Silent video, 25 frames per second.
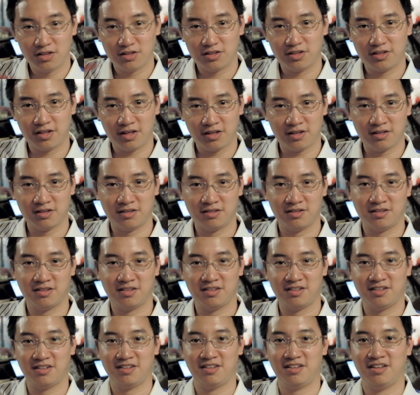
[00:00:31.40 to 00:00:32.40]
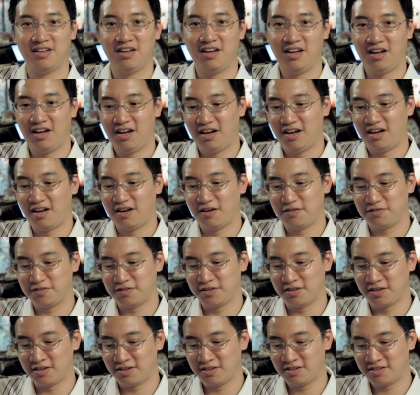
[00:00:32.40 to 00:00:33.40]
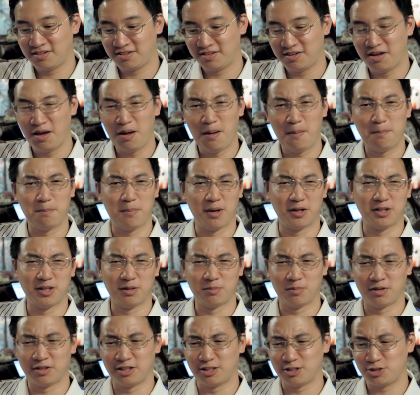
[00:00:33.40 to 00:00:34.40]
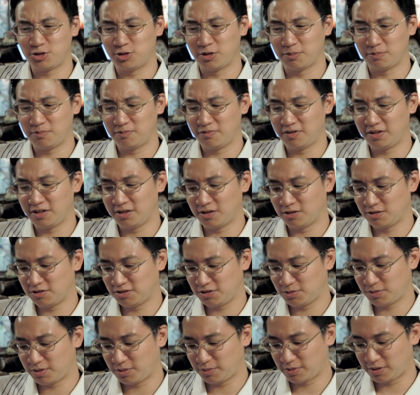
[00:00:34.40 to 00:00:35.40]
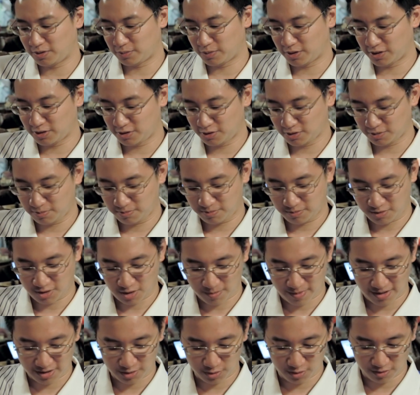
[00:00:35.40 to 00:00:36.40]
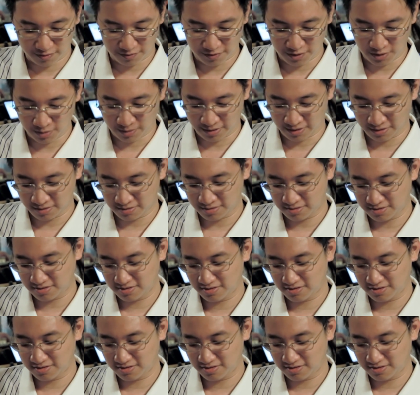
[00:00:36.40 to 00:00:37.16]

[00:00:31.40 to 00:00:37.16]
Today, after many trip videos, we're going to go back to reviewing.